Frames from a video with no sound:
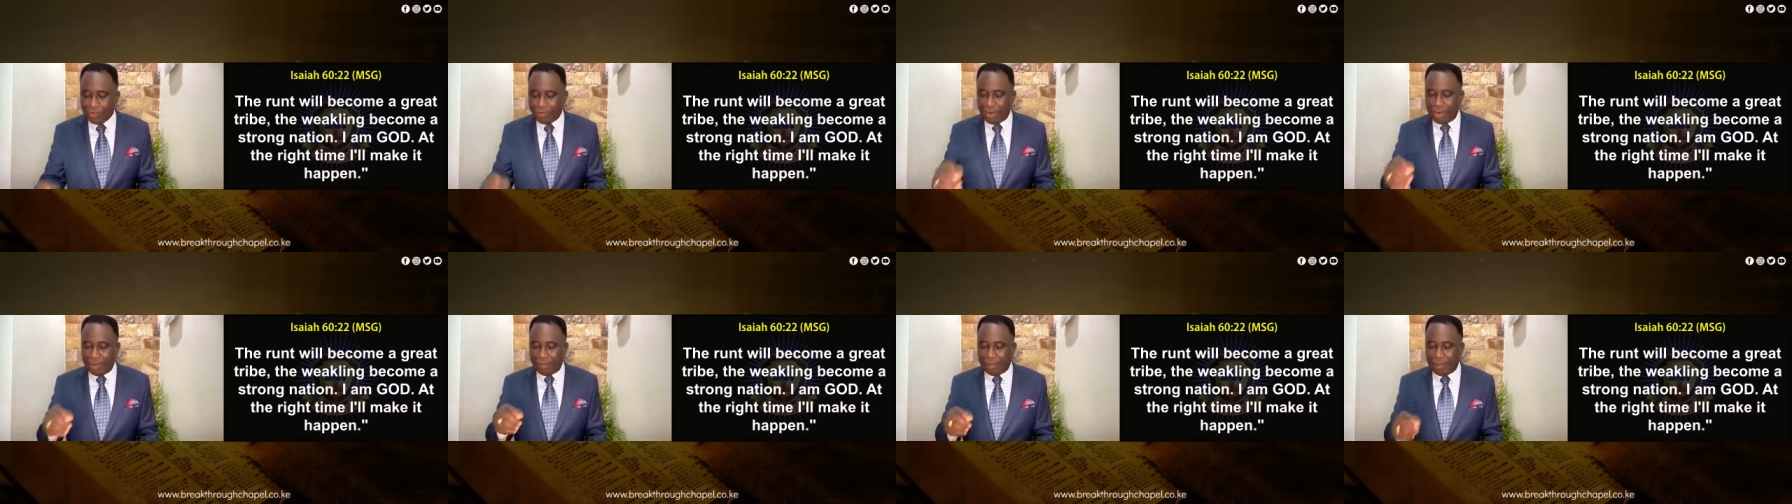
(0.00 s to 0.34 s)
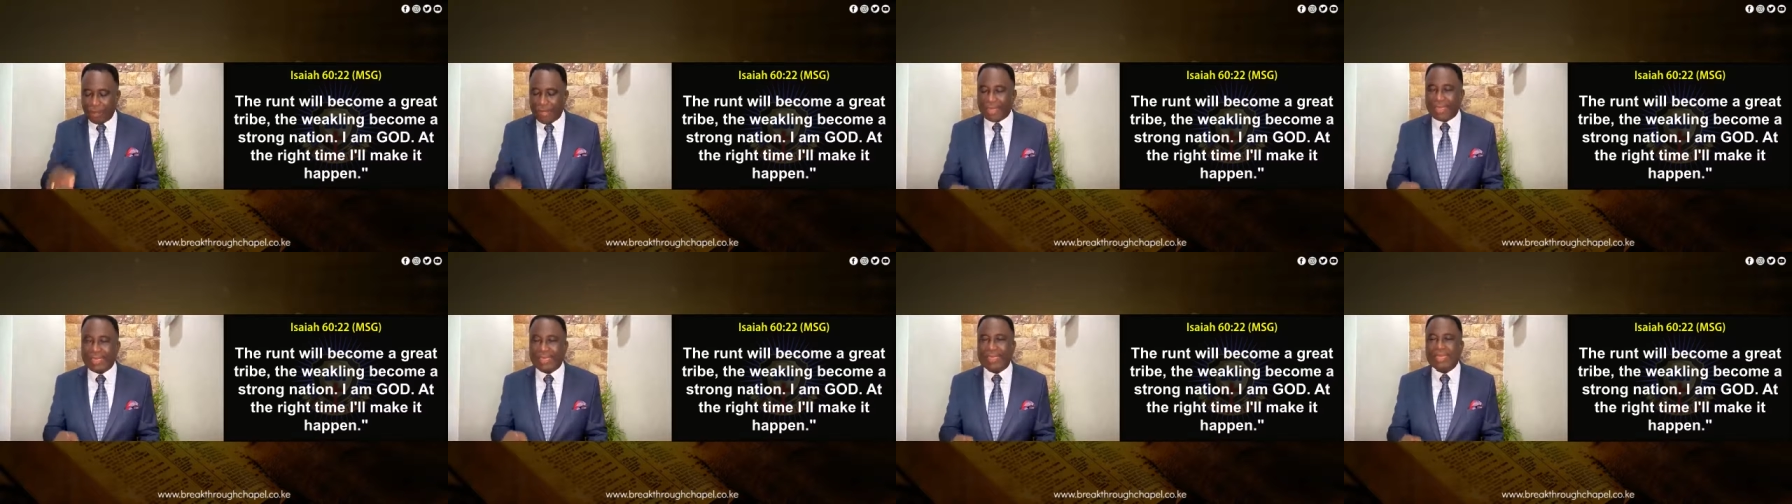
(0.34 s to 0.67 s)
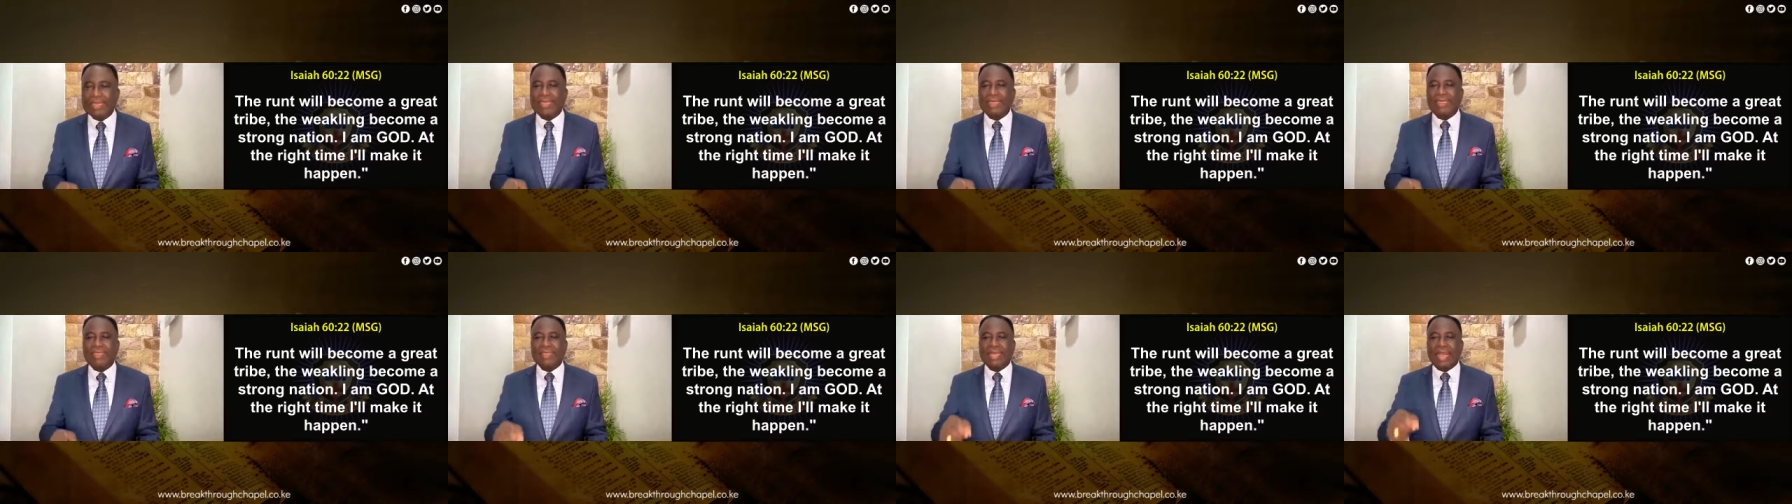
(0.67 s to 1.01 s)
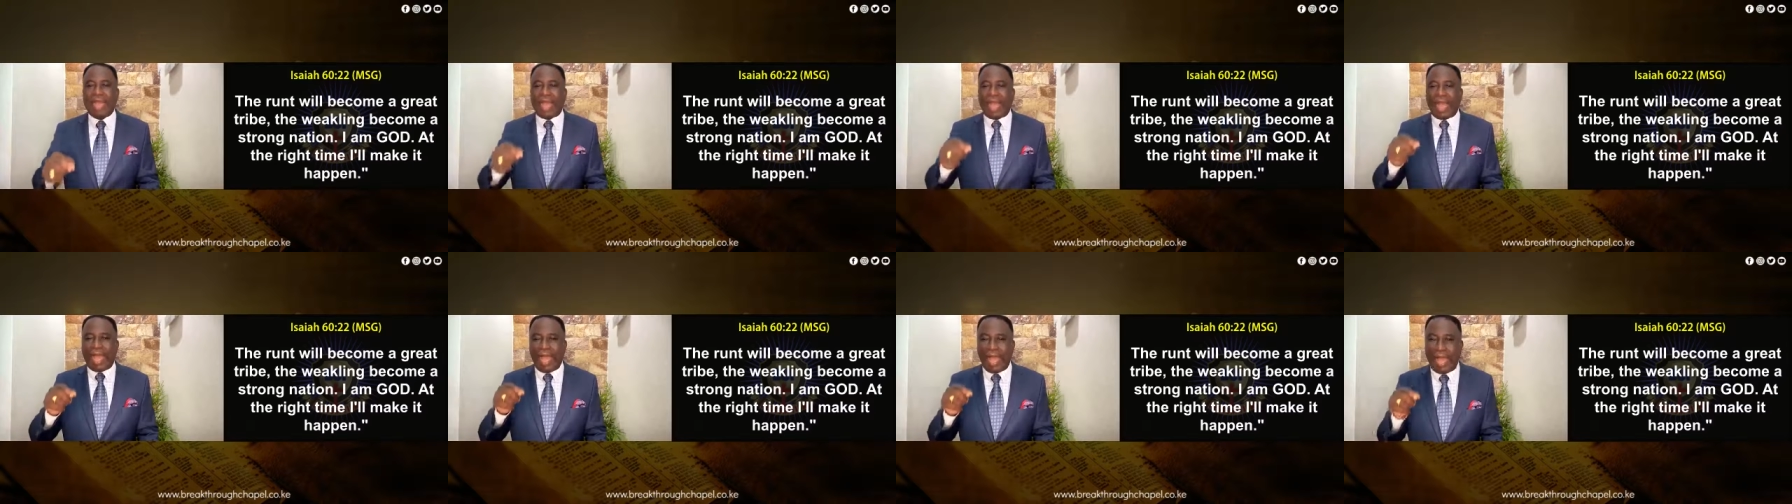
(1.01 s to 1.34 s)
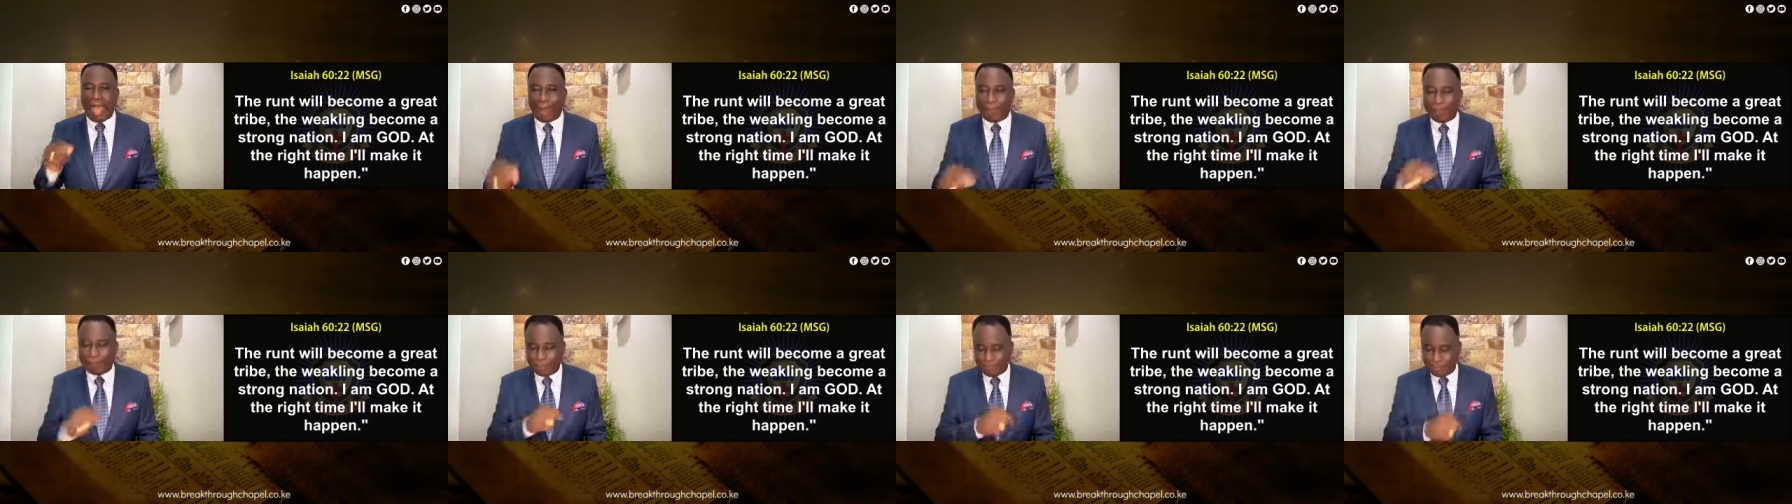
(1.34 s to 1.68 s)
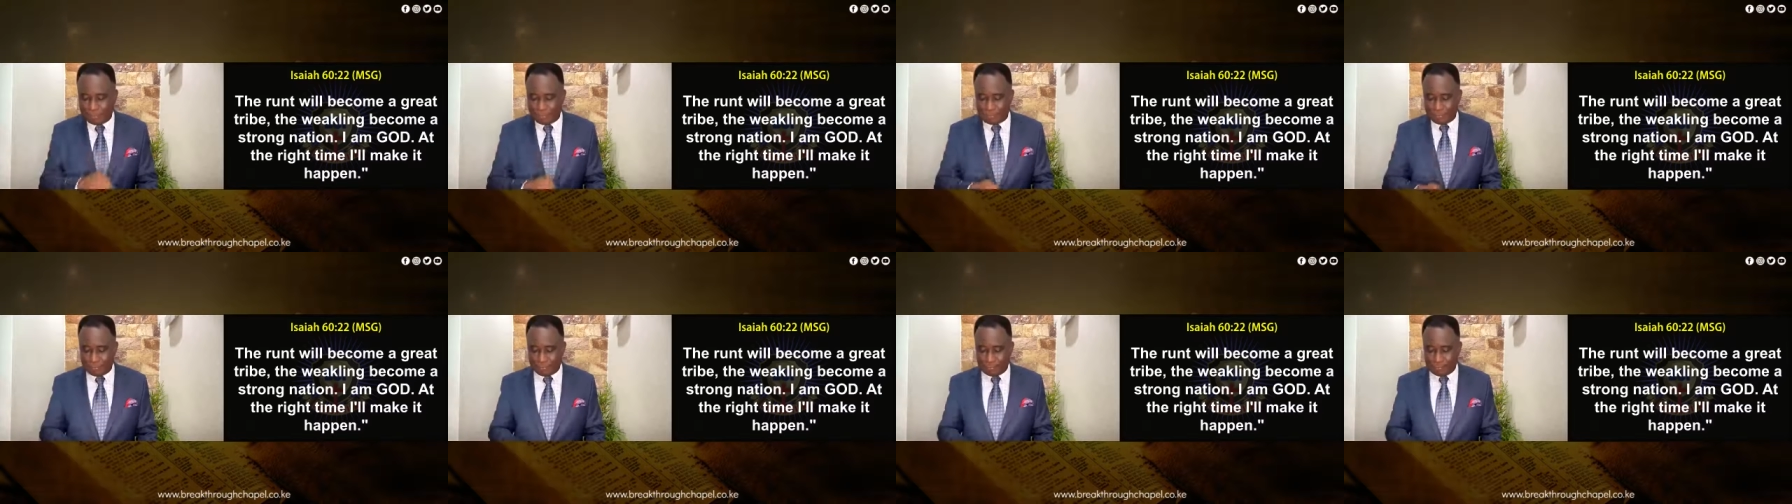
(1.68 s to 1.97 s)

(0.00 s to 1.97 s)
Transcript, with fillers: will make it happen.